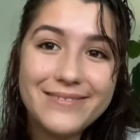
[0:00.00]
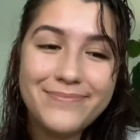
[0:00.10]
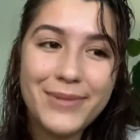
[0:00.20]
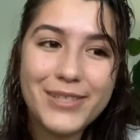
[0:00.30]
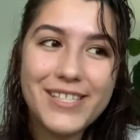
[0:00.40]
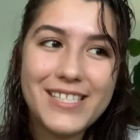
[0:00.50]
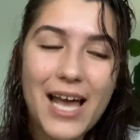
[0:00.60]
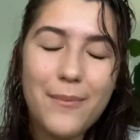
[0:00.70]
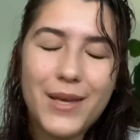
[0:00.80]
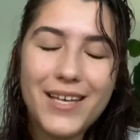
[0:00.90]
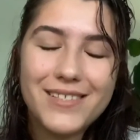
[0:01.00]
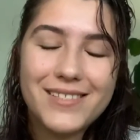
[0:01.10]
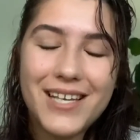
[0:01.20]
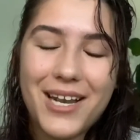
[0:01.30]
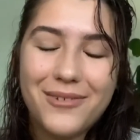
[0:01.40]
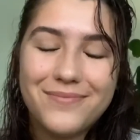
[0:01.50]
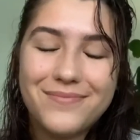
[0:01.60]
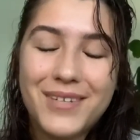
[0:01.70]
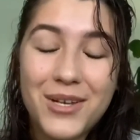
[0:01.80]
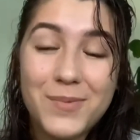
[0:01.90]
most of the time because, you know,
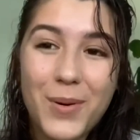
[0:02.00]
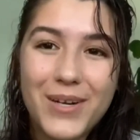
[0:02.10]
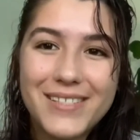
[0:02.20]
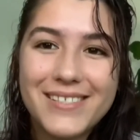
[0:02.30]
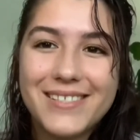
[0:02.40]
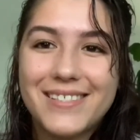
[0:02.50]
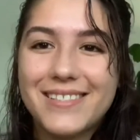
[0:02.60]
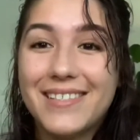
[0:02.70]
no sports.